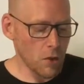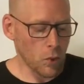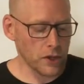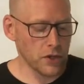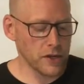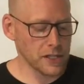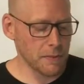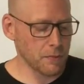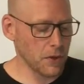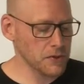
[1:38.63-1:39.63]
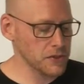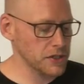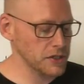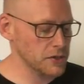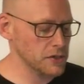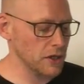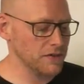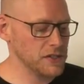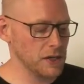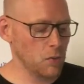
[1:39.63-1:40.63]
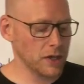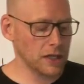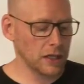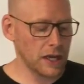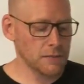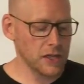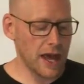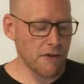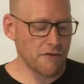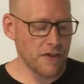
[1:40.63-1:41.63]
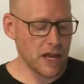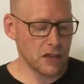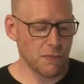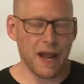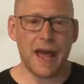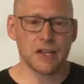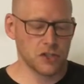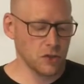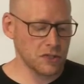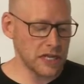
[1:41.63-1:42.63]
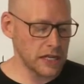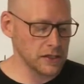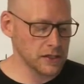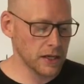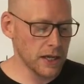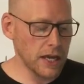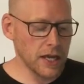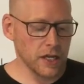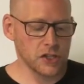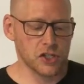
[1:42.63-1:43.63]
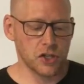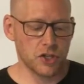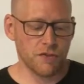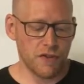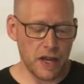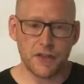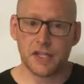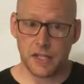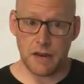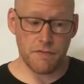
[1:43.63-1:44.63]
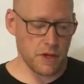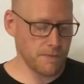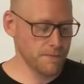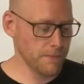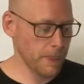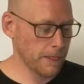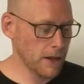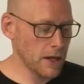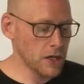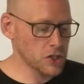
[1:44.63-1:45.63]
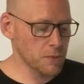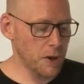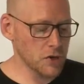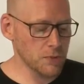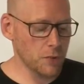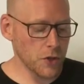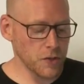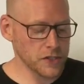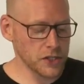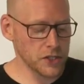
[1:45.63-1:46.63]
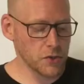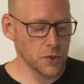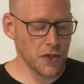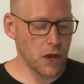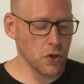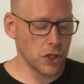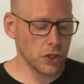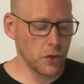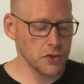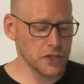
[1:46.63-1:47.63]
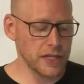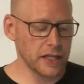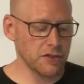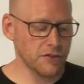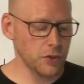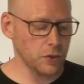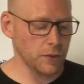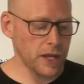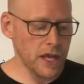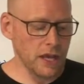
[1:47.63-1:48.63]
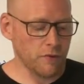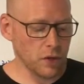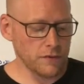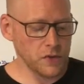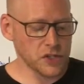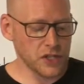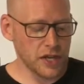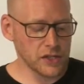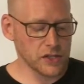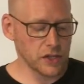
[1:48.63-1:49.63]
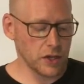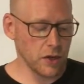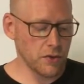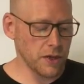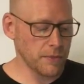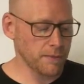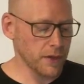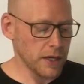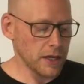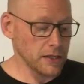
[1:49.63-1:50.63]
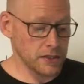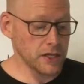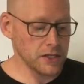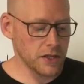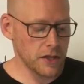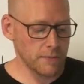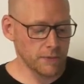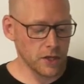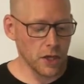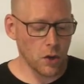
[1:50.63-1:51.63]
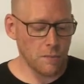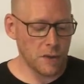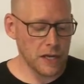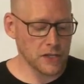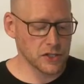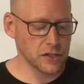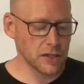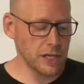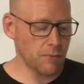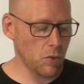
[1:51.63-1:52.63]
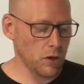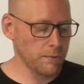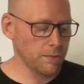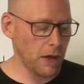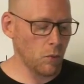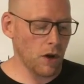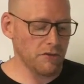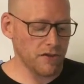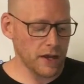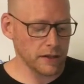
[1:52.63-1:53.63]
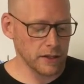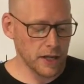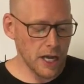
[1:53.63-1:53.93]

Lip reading: What good is it, my brothers and sisters, if someone claims to have faith but has no deeds? Can such faith save them? Suppose a brother and sister is without clothes and daily food. If one of you says to them, go in peace, keep warm and well fed,